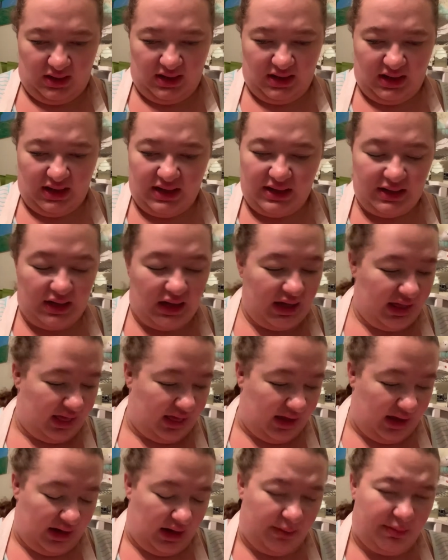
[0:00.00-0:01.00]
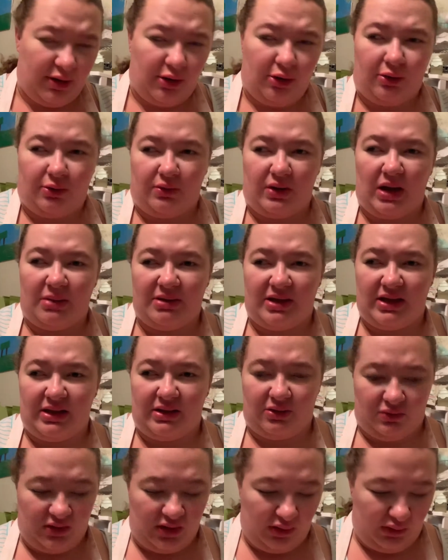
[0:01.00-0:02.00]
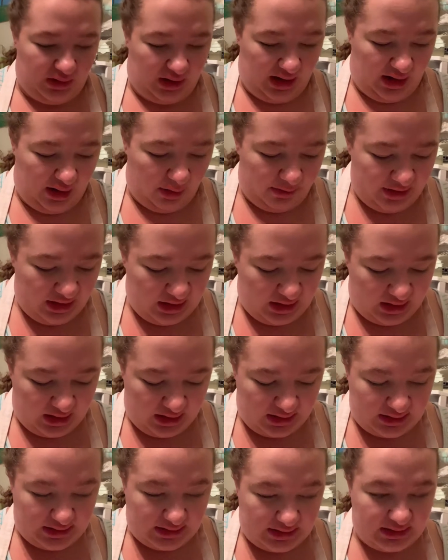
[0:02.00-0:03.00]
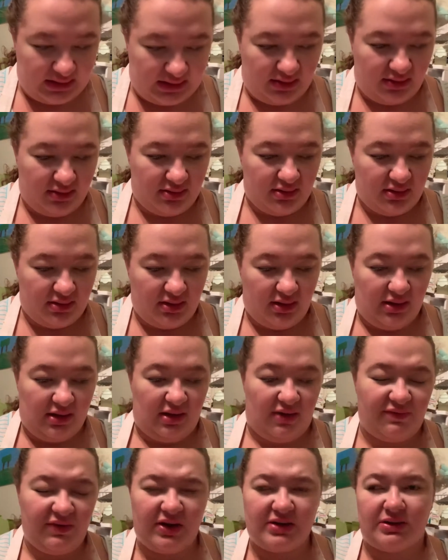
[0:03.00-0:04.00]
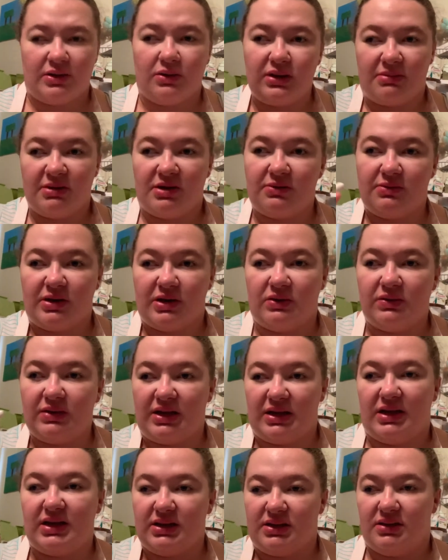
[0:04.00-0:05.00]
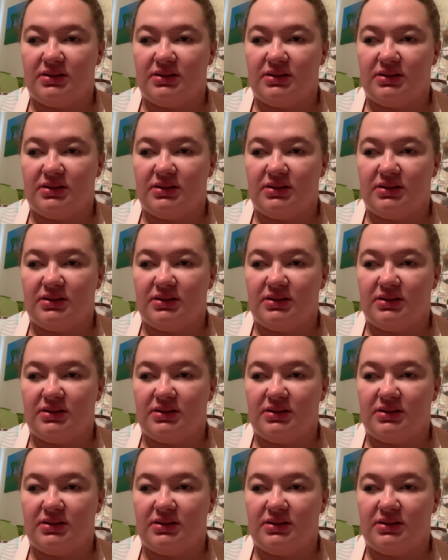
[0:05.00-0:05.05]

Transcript: And I said I better grab it and growl now, because if I don't, I'm going to regret it.